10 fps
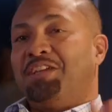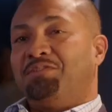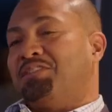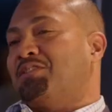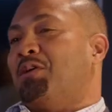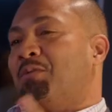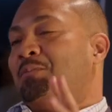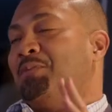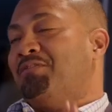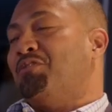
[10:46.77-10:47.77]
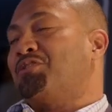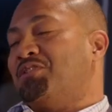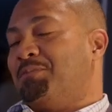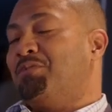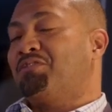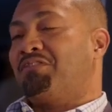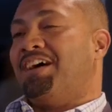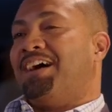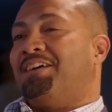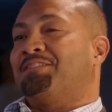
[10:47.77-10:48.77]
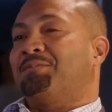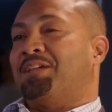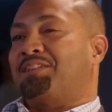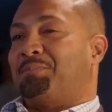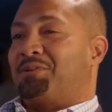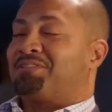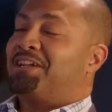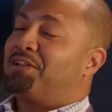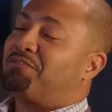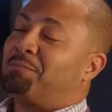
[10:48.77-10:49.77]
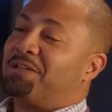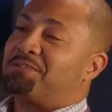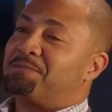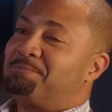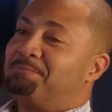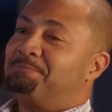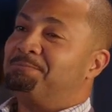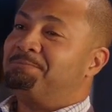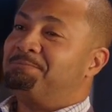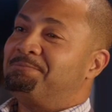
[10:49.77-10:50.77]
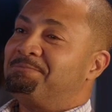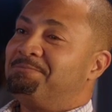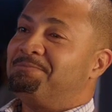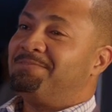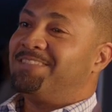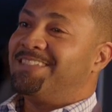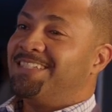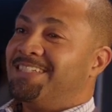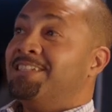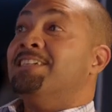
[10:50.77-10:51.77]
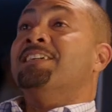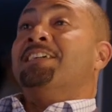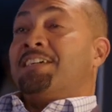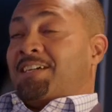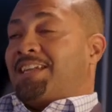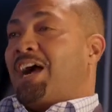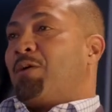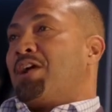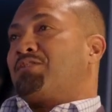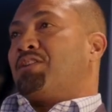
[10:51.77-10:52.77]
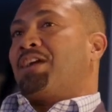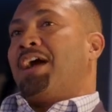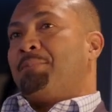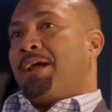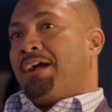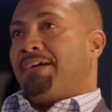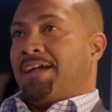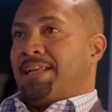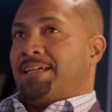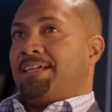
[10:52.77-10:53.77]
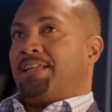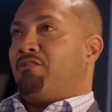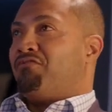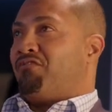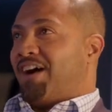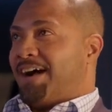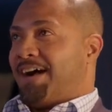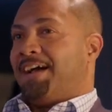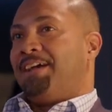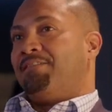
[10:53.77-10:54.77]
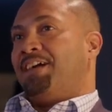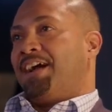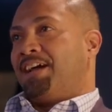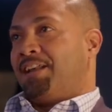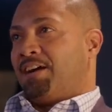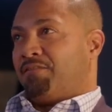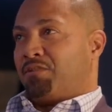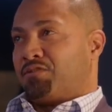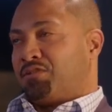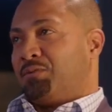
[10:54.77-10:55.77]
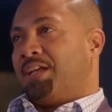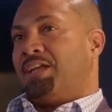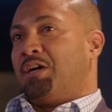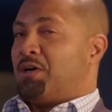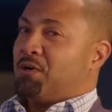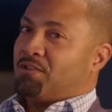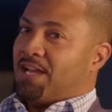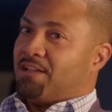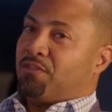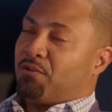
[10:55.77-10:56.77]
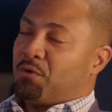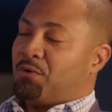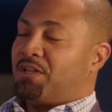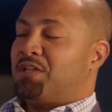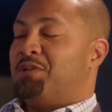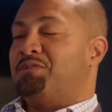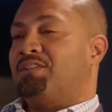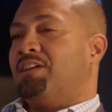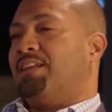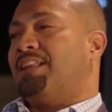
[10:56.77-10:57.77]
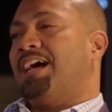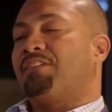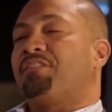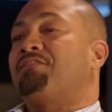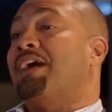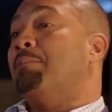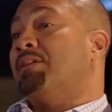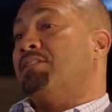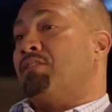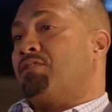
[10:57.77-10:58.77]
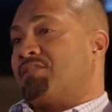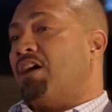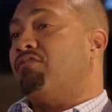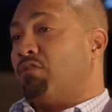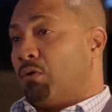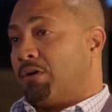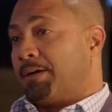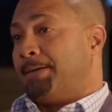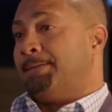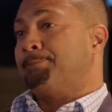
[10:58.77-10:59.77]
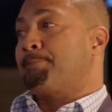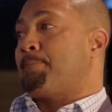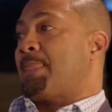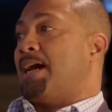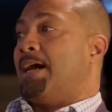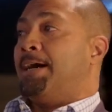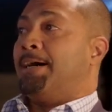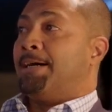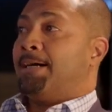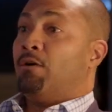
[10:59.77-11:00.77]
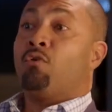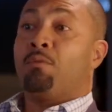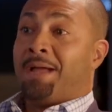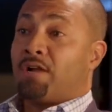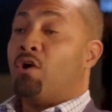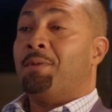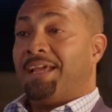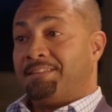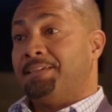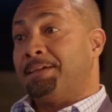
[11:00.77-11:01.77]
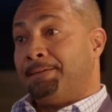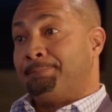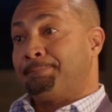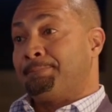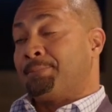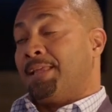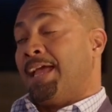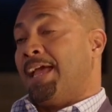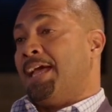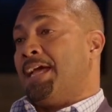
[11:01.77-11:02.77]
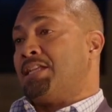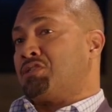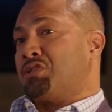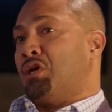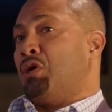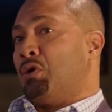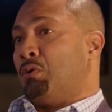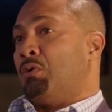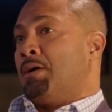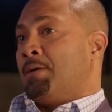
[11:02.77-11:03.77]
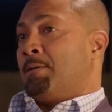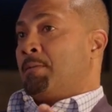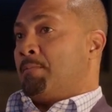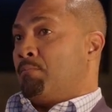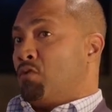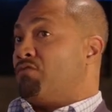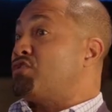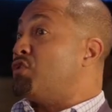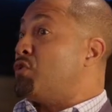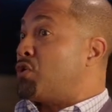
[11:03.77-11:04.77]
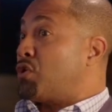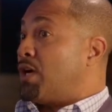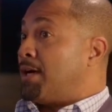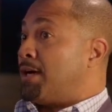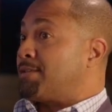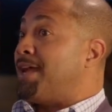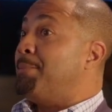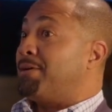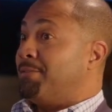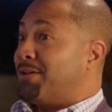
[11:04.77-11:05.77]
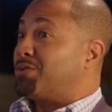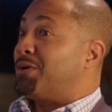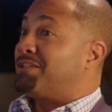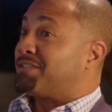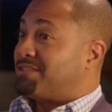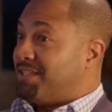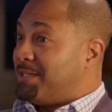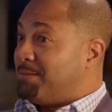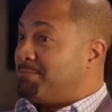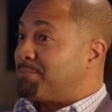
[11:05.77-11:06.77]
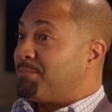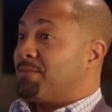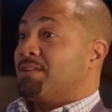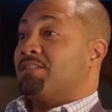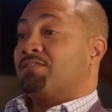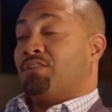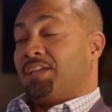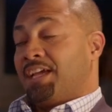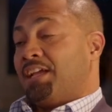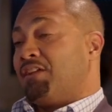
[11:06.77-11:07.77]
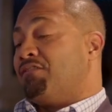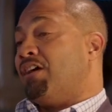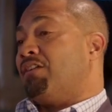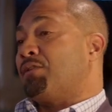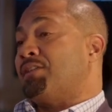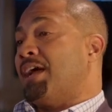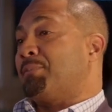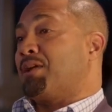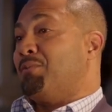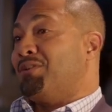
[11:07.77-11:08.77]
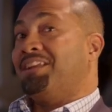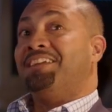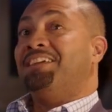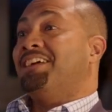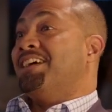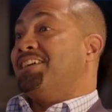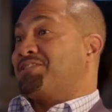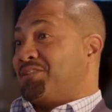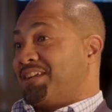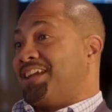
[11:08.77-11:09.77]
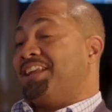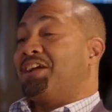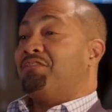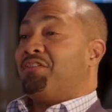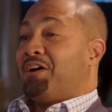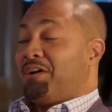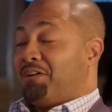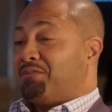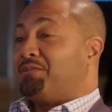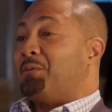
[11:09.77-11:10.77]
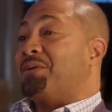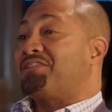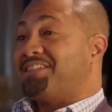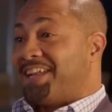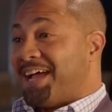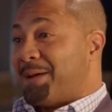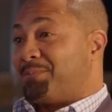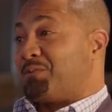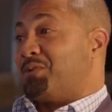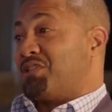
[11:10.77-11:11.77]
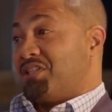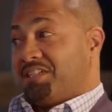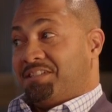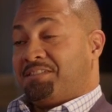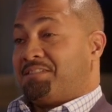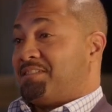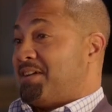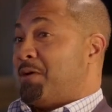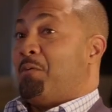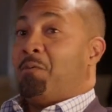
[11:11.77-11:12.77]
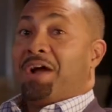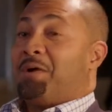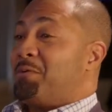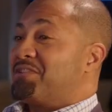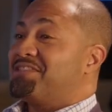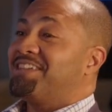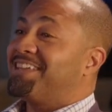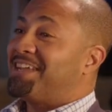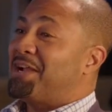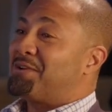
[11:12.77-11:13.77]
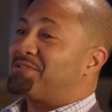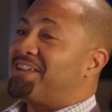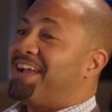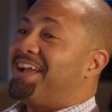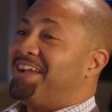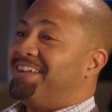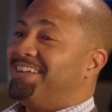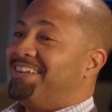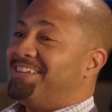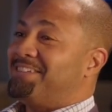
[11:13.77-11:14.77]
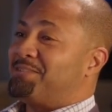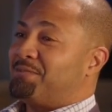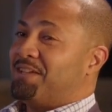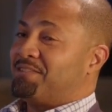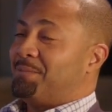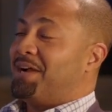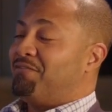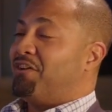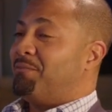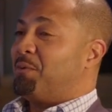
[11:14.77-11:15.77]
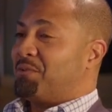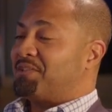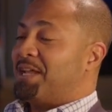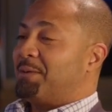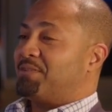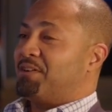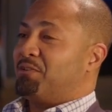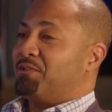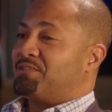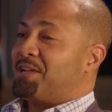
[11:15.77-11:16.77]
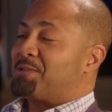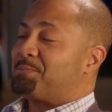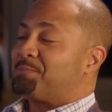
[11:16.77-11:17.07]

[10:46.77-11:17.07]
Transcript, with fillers: Houston. So been fortunate, moved around, experienced a lot of different places. And now you're here? Now we're here. So got married in 05, had uh, first two kiddos, had the third one in Houston, and a lot of the families either in South Florida uh, or back in Antigua. And so moved to uh, Tampa in 2016, started getting involved with Tampa community, started getting involved with Synapse, which is uh, why we're sitting here today, is, is my involvement with Synapse at an early stage.